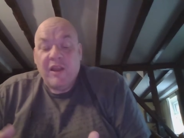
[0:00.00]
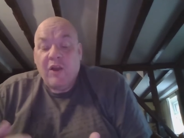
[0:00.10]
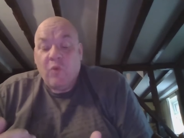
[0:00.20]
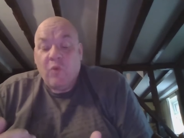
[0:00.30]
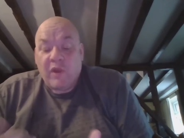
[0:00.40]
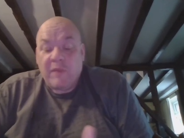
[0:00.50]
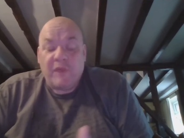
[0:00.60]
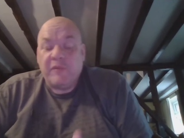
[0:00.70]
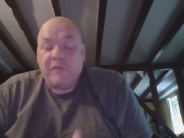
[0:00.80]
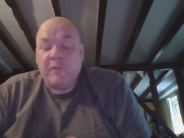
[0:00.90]
One of the
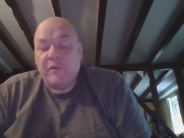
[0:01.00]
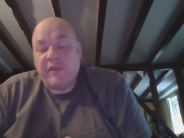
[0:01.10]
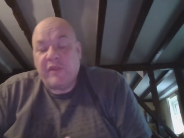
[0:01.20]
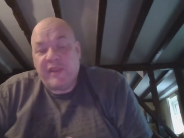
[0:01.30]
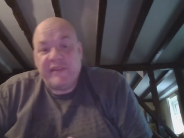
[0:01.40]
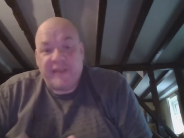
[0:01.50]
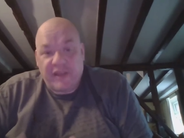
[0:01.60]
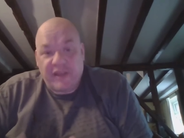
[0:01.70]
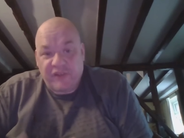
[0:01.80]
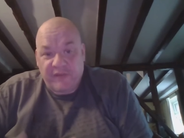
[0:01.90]
most important things in
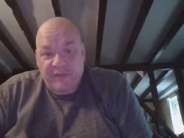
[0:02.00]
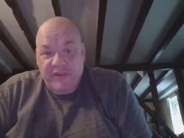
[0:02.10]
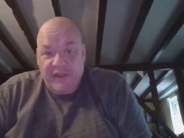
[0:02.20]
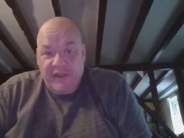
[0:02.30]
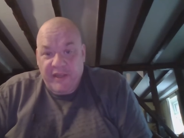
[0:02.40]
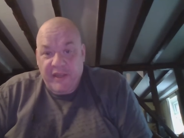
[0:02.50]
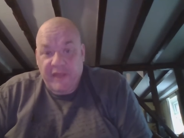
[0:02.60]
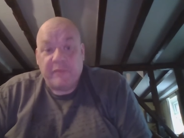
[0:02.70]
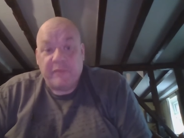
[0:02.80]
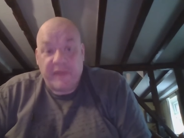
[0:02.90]
HFT
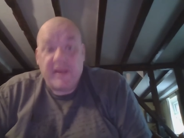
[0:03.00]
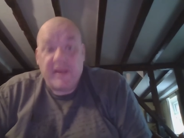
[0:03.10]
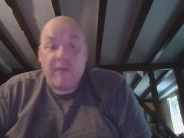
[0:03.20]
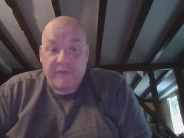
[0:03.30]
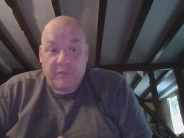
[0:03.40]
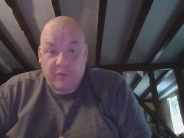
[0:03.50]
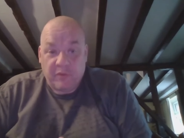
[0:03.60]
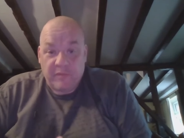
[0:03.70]
is be comfortable.